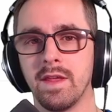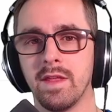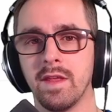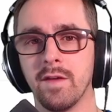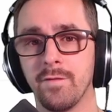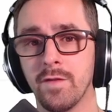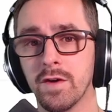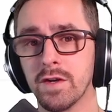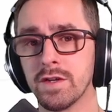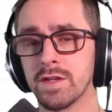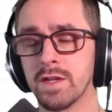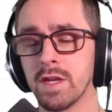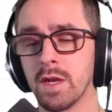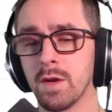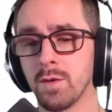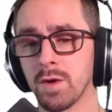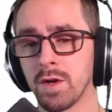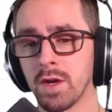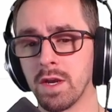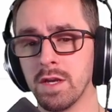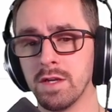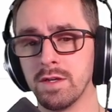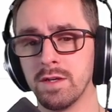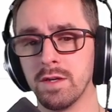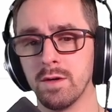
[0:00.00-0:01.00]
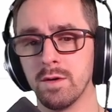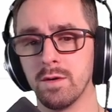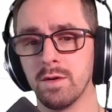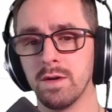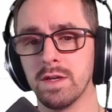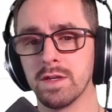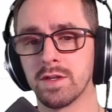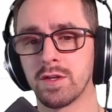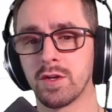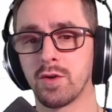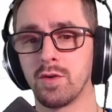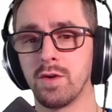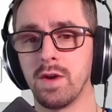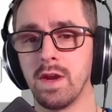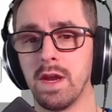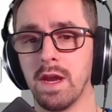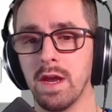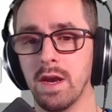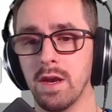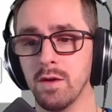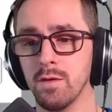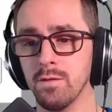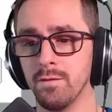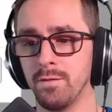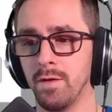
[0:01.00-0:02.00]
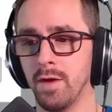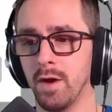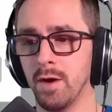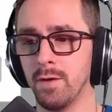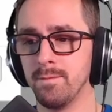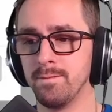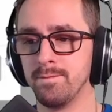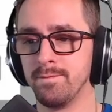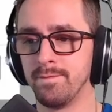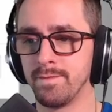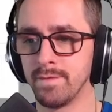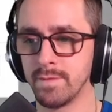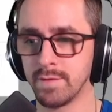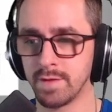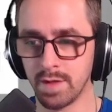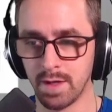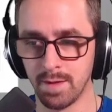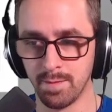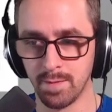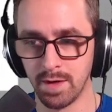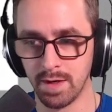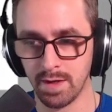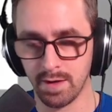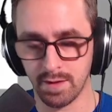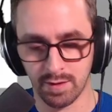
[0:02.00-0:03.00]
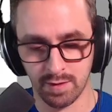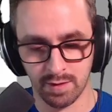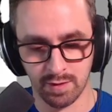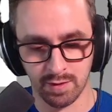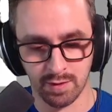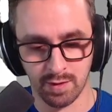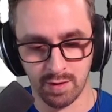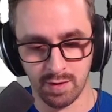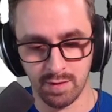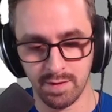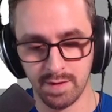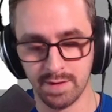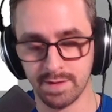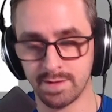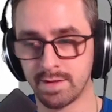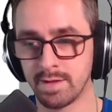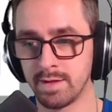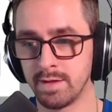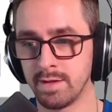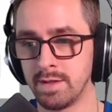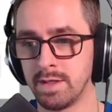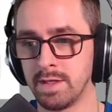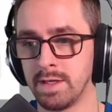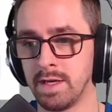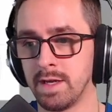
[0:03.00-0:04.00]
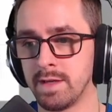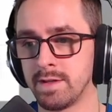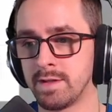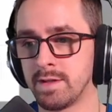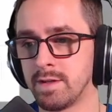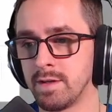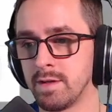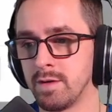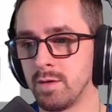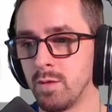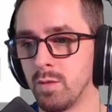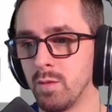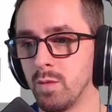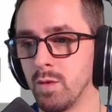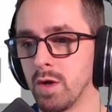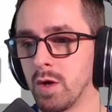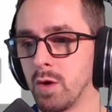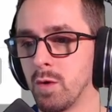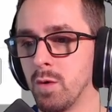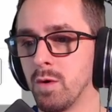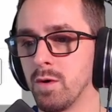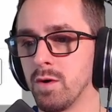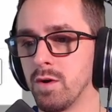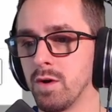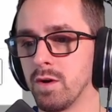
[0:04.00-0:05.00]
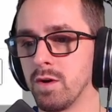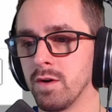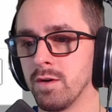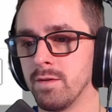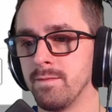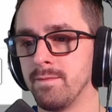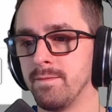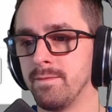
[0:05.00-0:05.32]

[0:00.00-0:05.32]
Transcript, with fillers: The first thing we're going to do is create a new flow. So I'm going to call this test recorder.